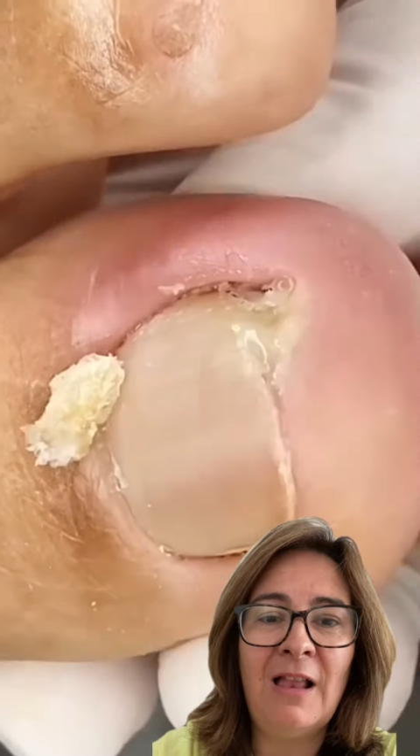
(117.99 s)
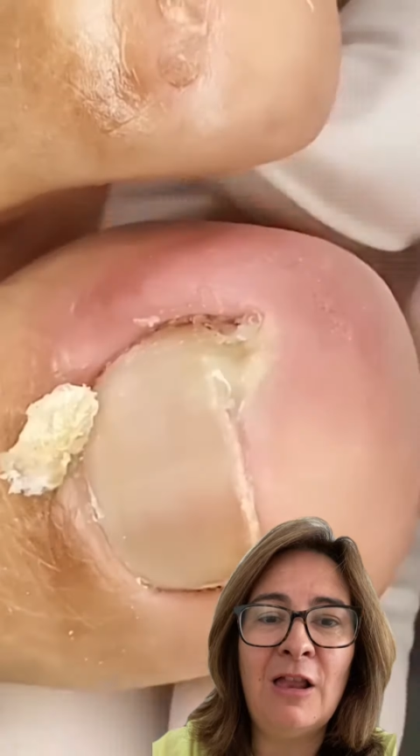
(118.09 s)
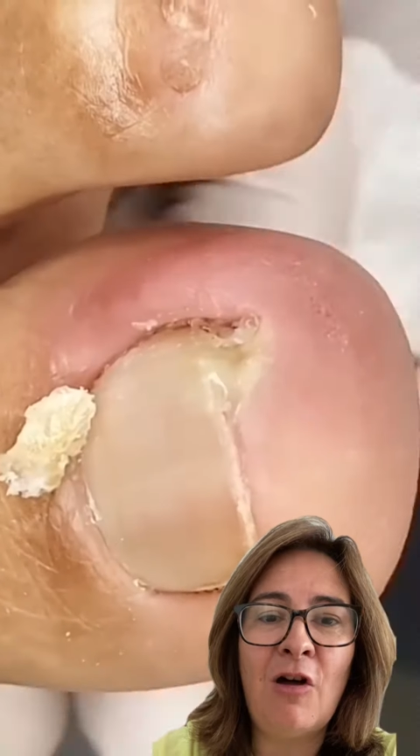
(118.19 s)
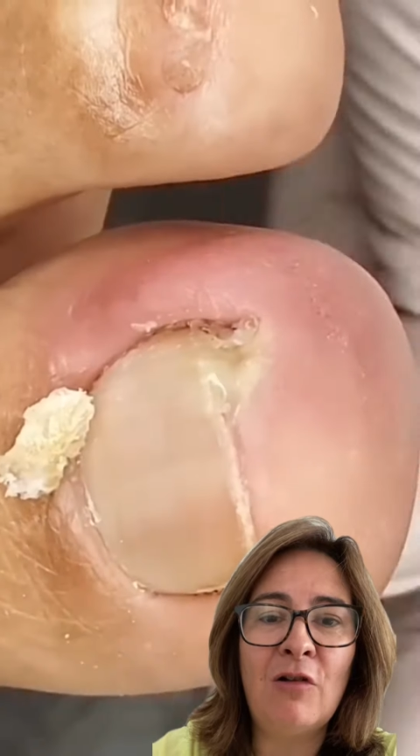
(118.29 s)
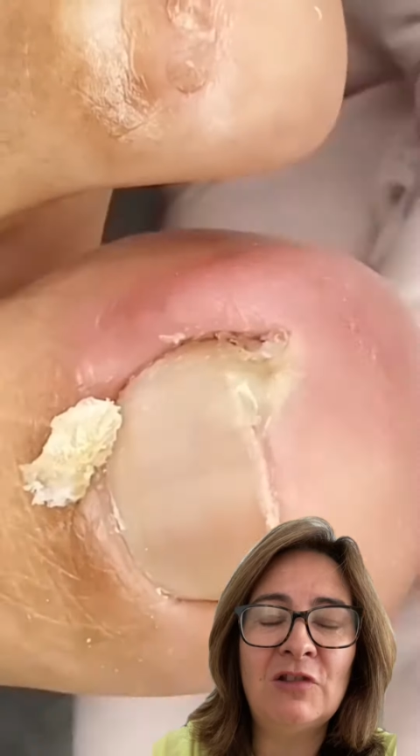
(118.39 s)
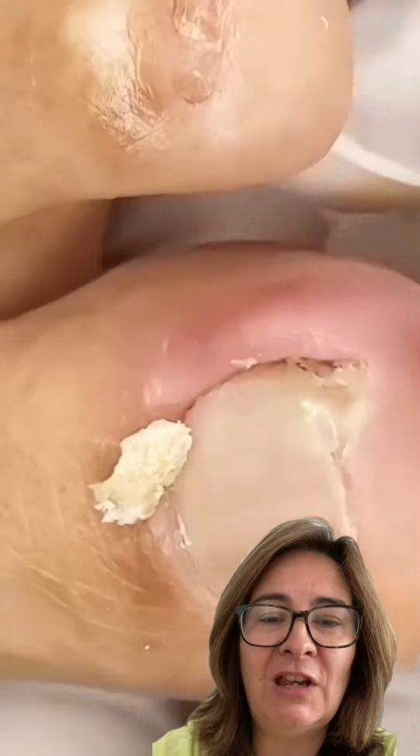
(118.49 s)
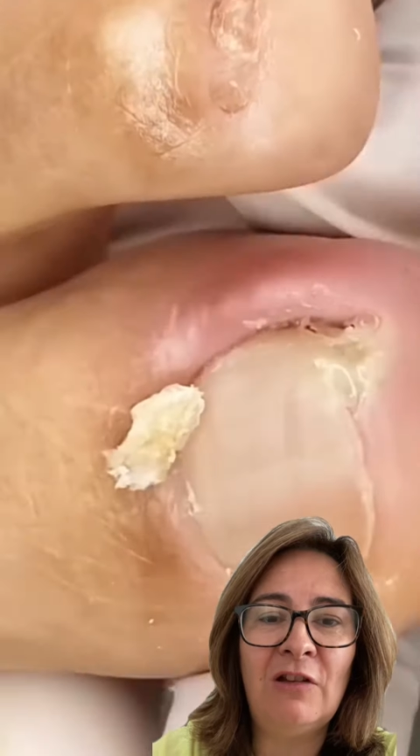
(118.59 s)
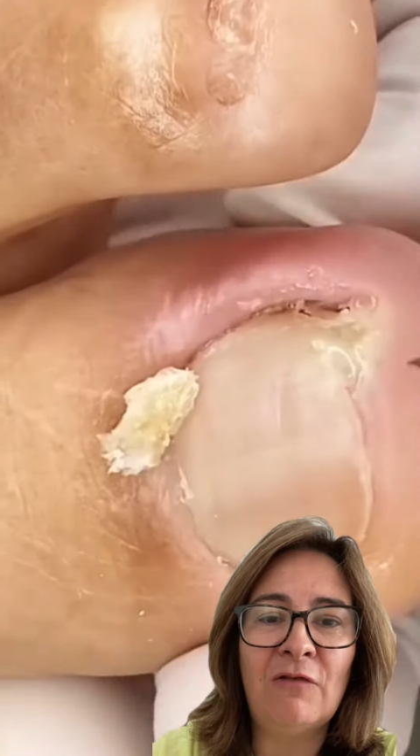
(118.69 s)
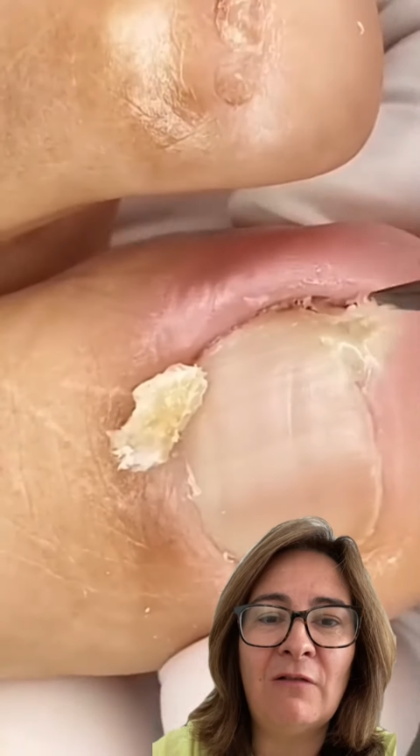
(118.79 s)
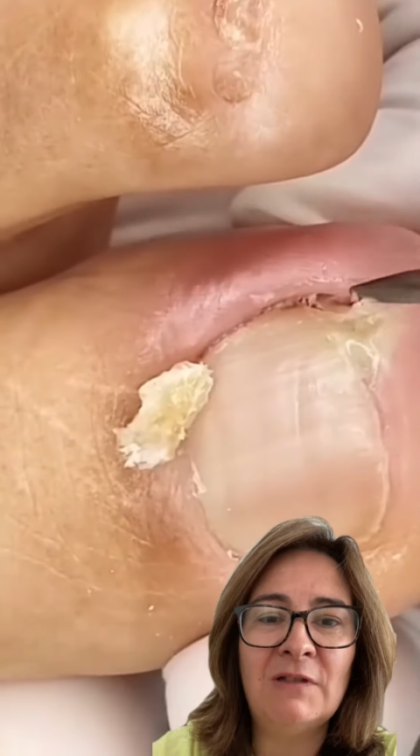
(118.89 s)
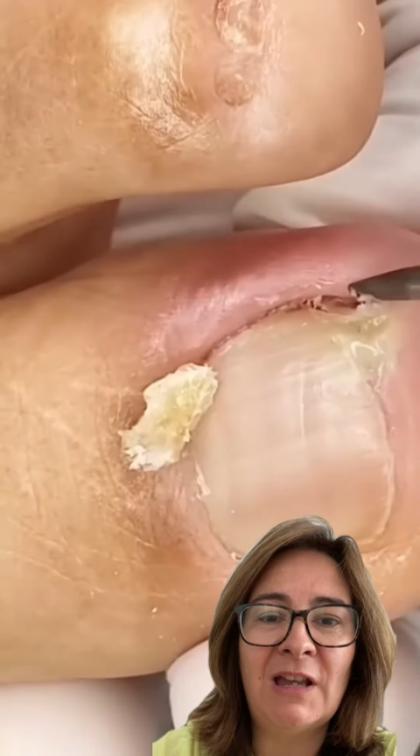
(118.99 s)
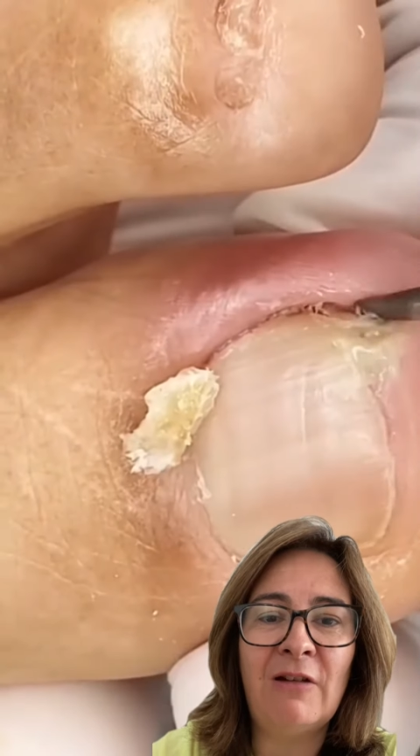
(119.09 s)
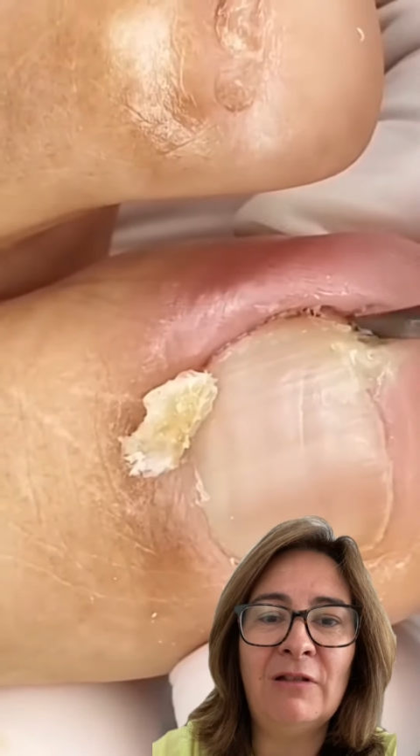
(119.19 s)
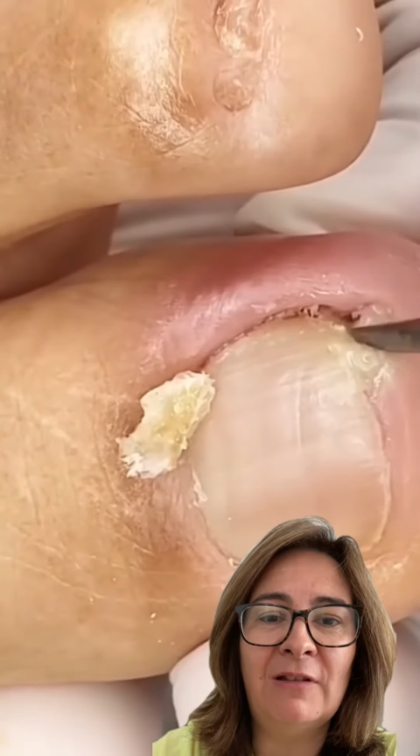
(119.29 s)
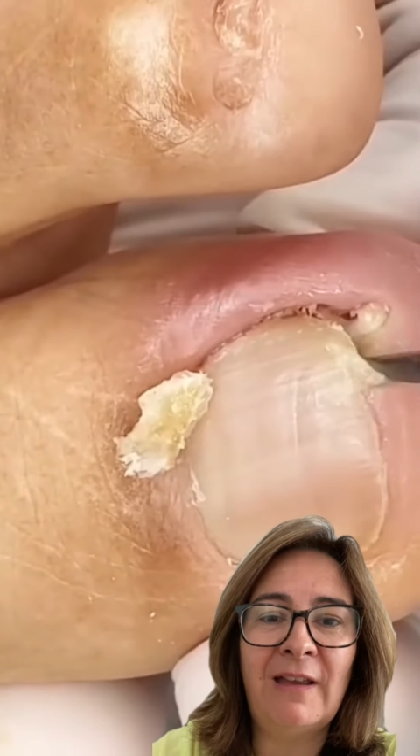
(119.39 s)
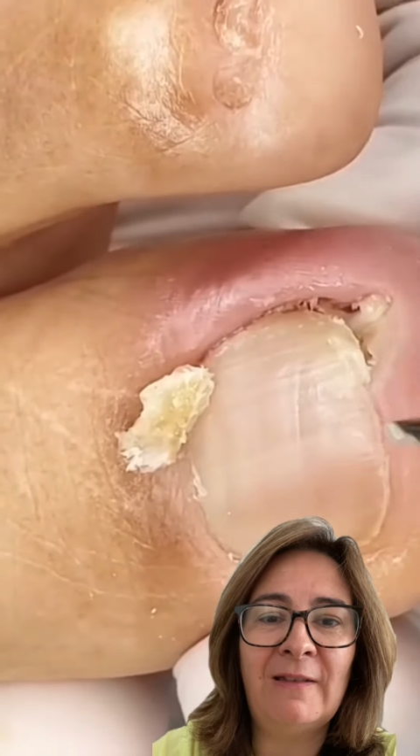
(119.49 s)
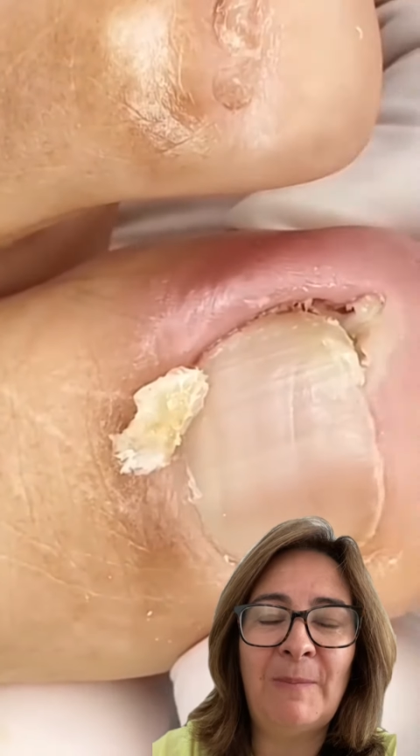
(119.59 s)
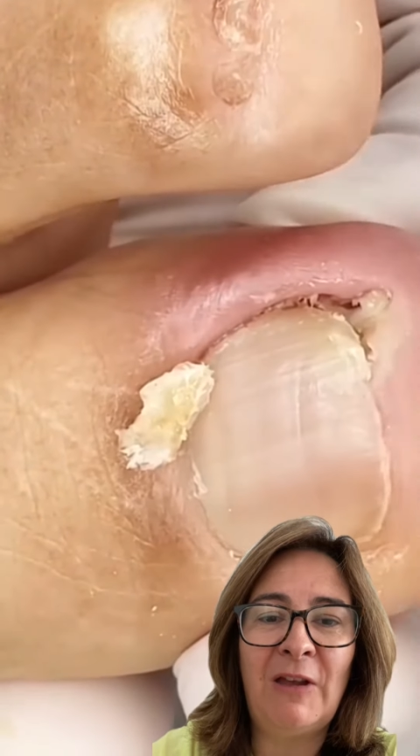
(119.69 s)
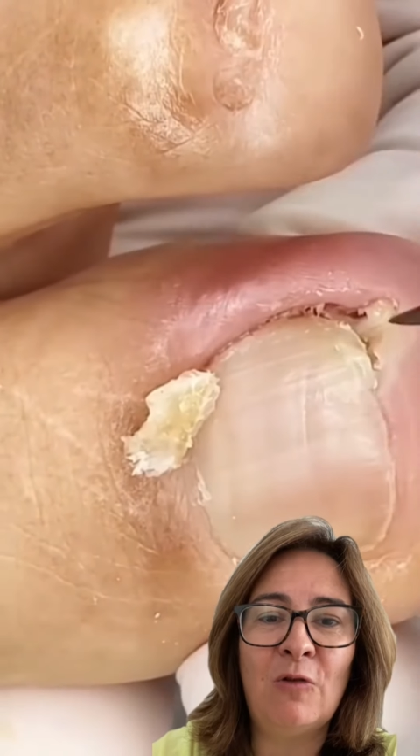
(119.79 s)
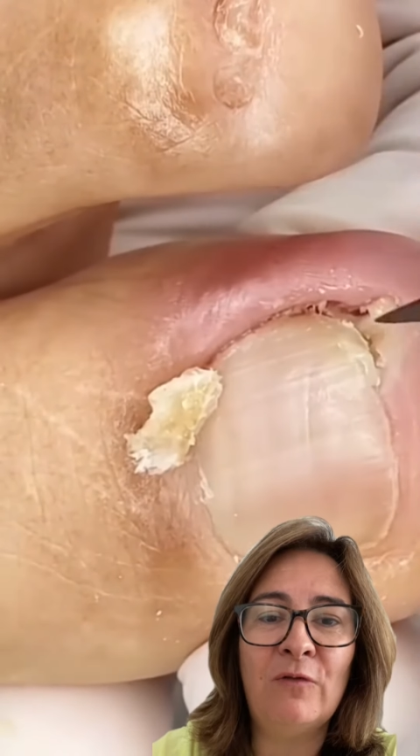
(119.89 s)
a large ingrown toner that's
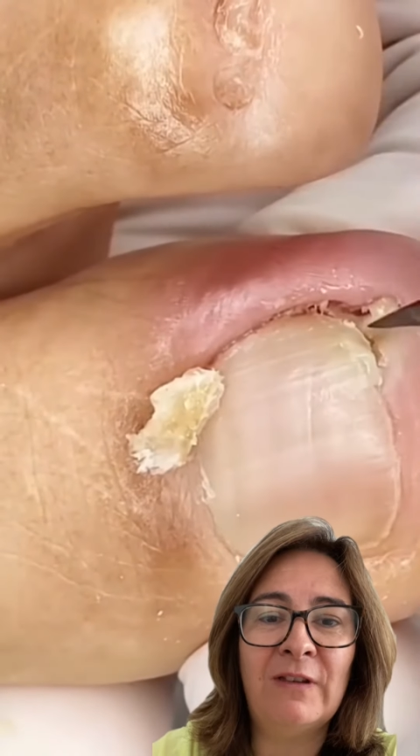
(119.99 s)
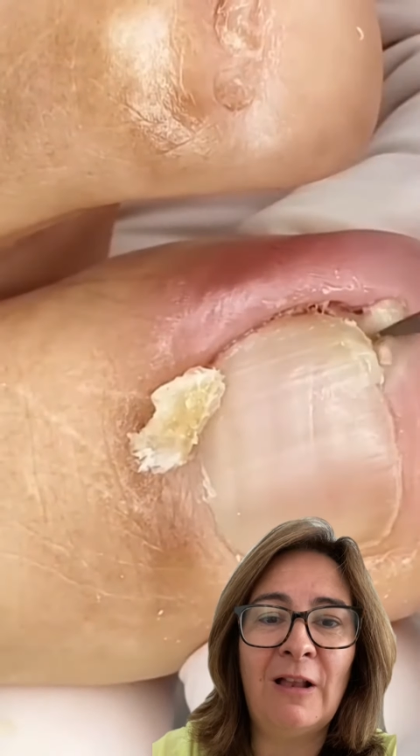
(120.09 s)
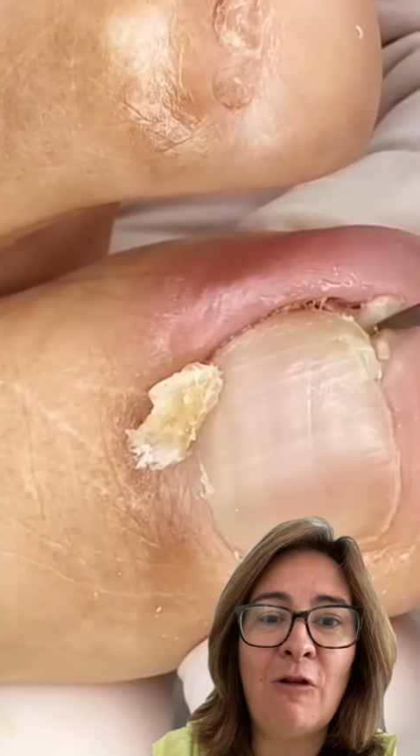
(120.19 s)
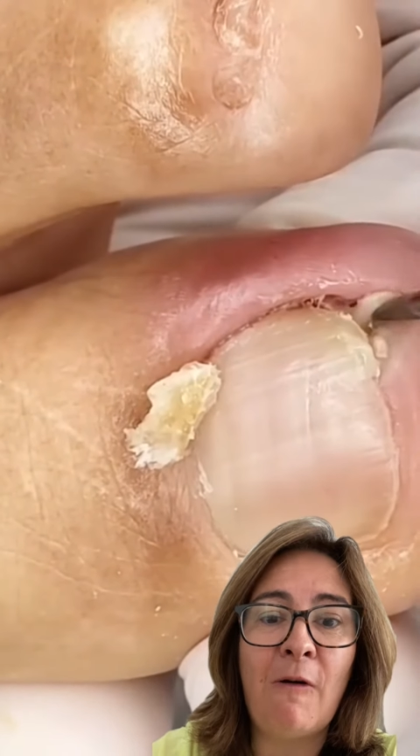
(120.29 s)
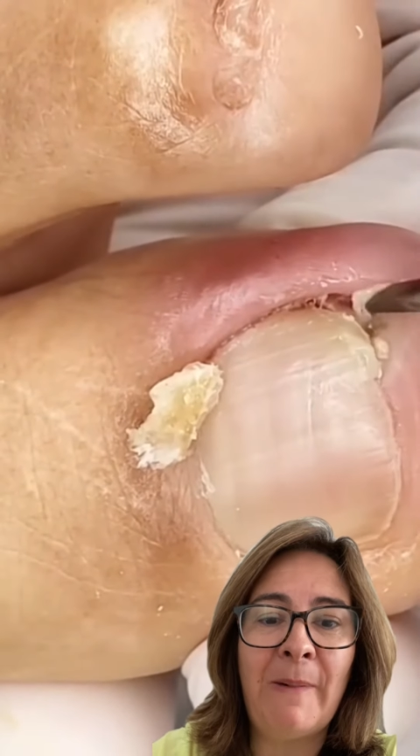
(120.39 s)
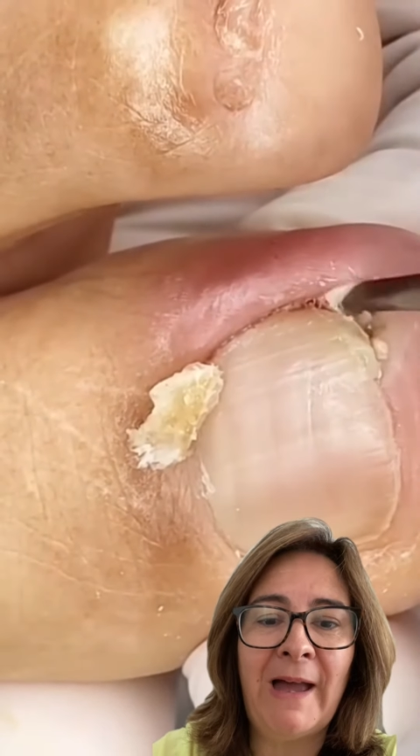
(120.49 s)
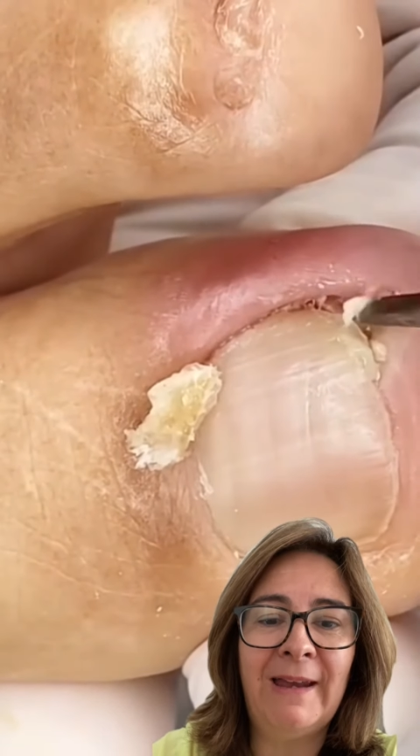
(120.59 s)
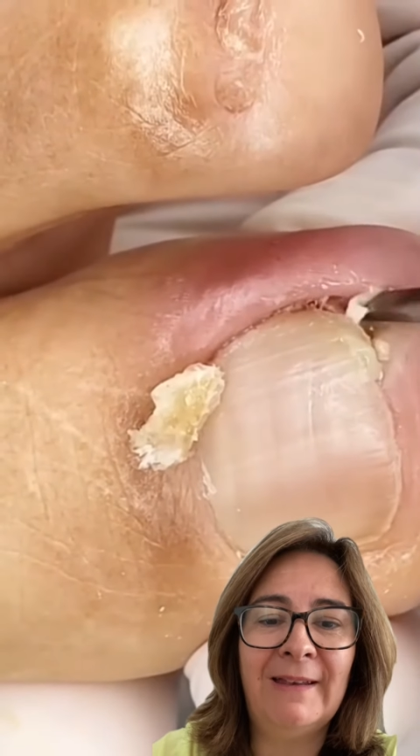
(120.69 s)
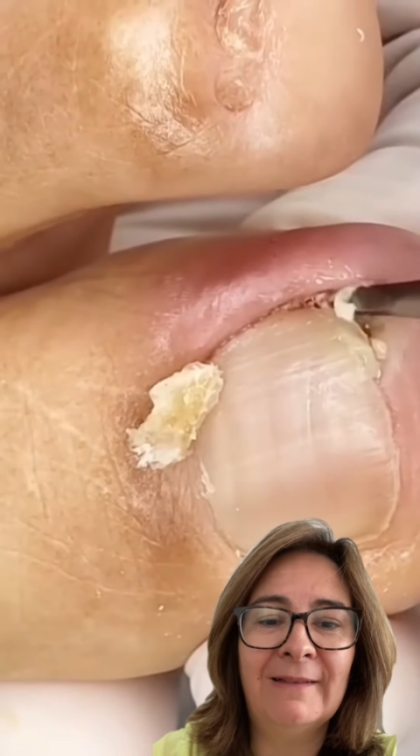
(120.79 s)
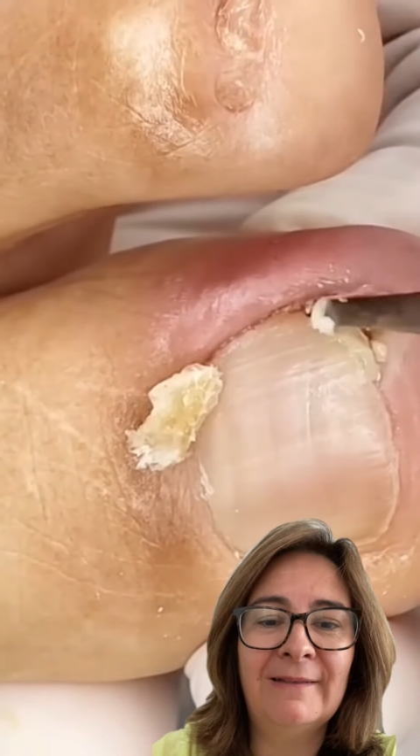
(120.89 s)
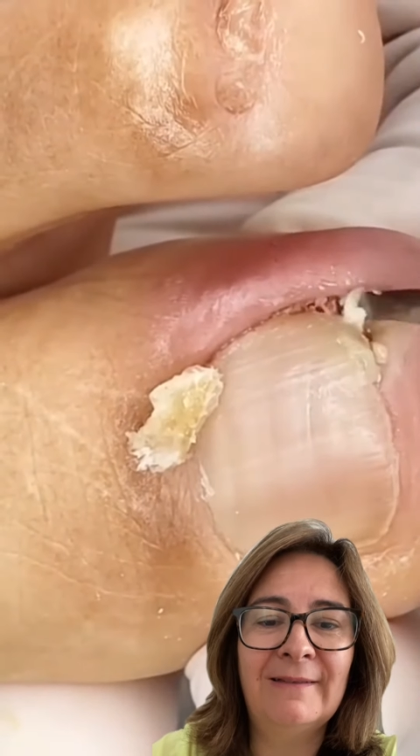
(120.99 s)
been causing a lot of pain